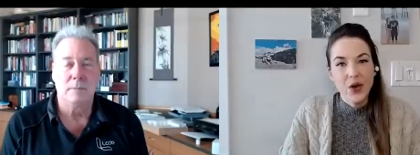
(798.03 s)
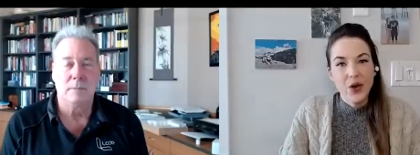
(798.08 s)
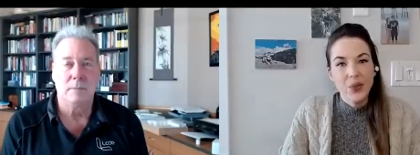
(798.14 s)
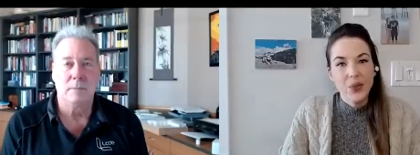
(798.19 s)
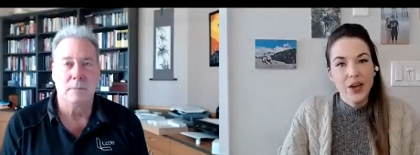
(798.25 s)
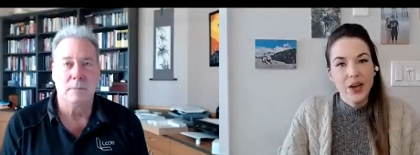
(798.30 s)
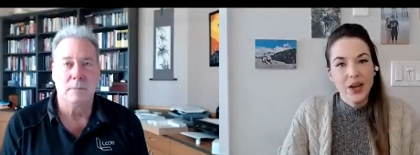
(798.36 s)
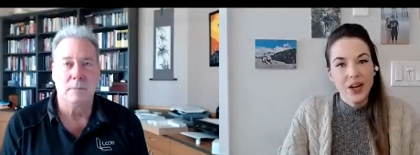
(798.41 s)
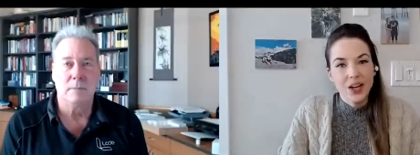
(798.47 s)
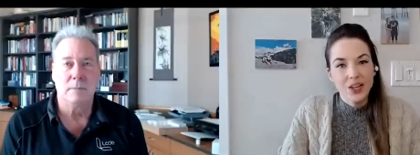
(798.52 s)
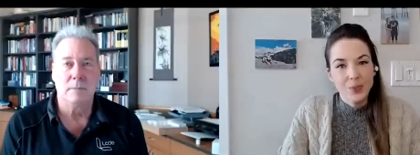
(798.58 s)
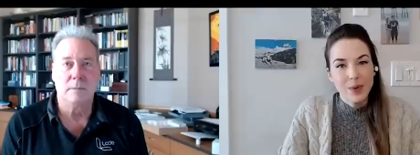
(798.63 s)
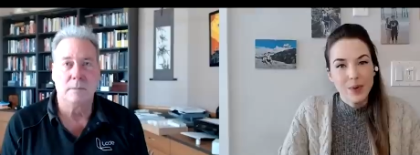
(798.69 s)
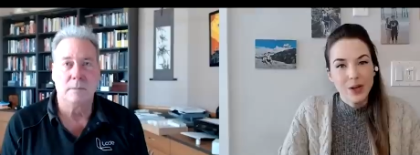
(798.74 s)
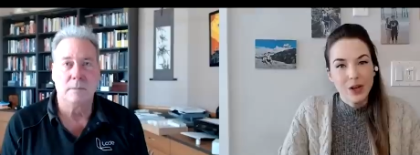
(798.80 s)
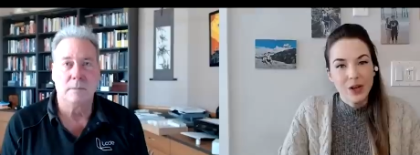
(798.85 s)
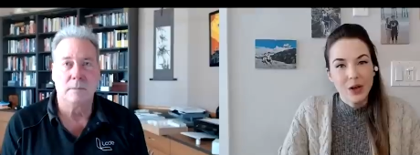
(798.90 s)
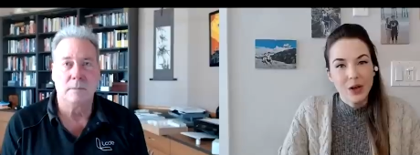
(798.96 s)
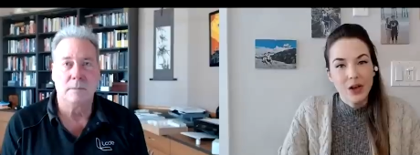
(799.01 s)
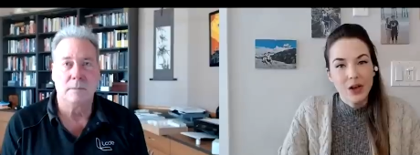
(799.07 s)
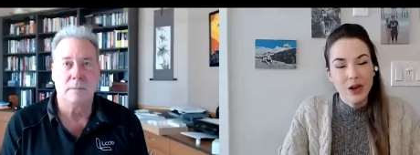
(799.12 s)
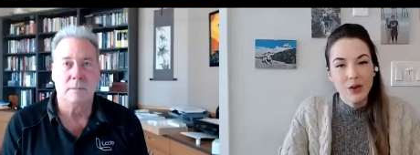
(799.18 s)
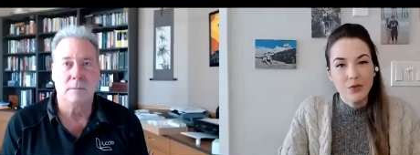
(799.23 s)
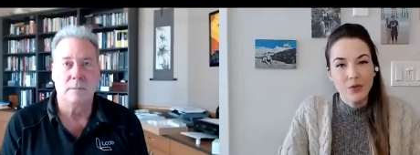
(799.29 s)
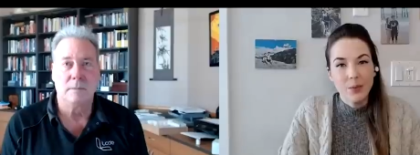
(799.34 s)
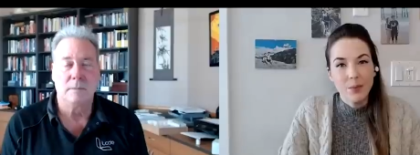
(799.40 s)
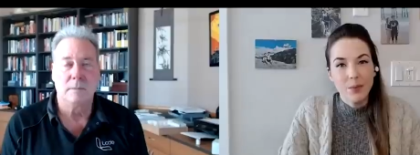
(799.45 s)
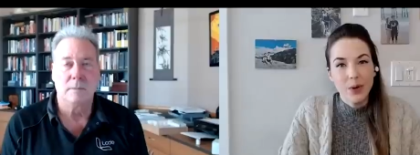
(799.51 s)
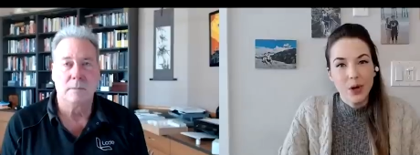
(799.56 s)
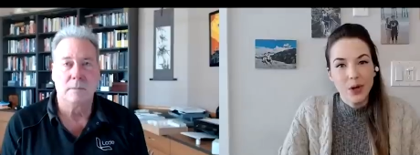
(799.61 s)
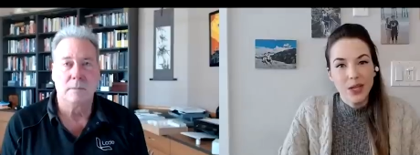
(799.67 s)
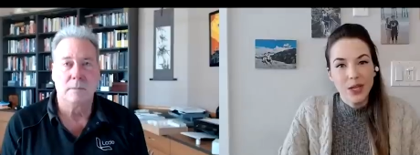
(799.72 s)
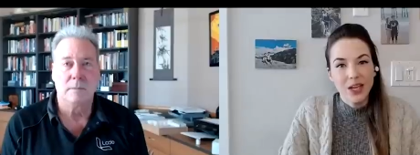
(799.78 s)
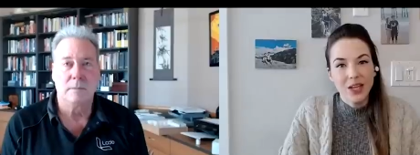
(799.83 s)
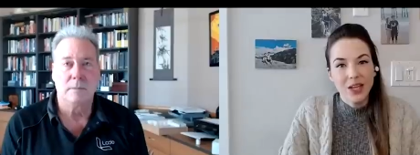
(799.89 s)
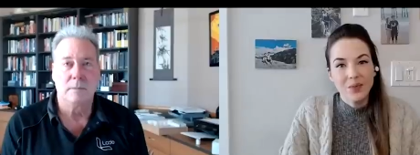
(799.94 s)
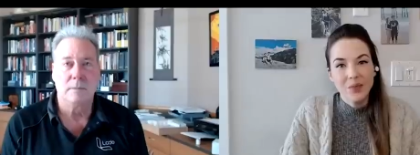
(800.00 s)
Speaker 1: on that aspect of the
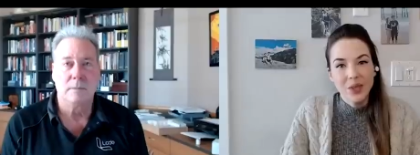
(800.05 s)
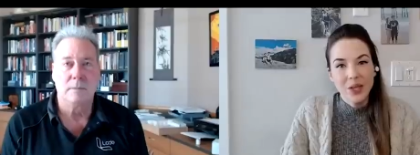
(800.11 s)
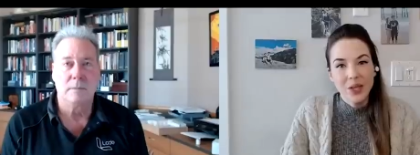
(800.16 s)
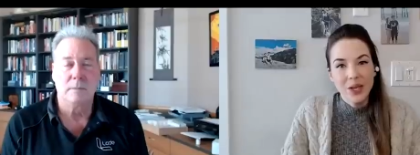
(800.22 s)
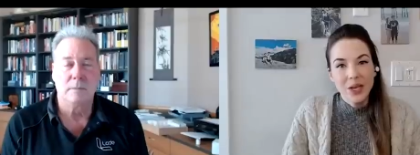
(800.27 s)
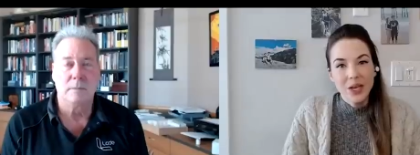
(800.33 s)
market.